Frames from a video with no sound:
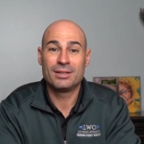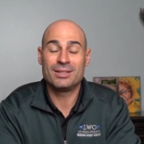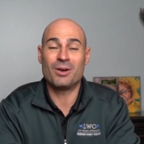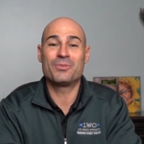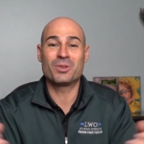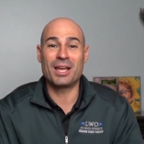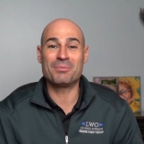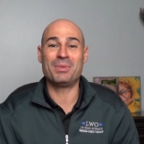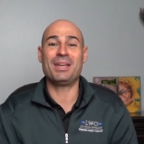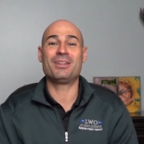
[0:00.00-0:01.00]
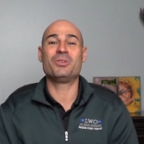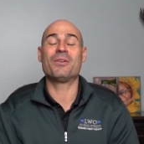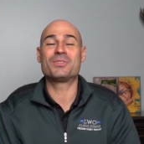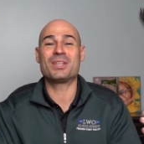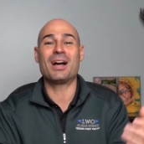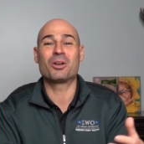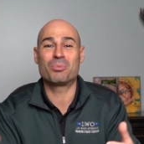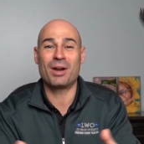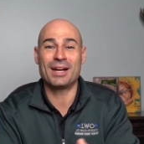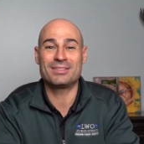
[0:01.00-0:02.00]
Now, if you're like me and you have soccer
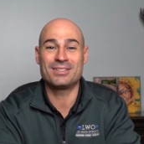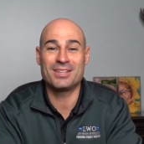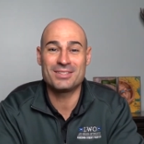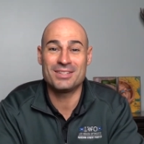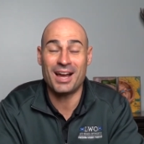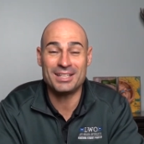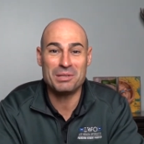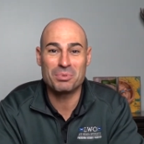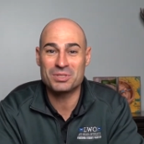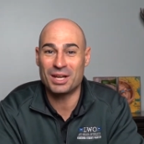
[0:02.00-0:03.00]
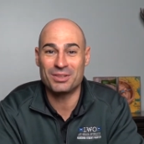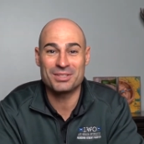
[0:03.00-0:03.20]
practices 90% of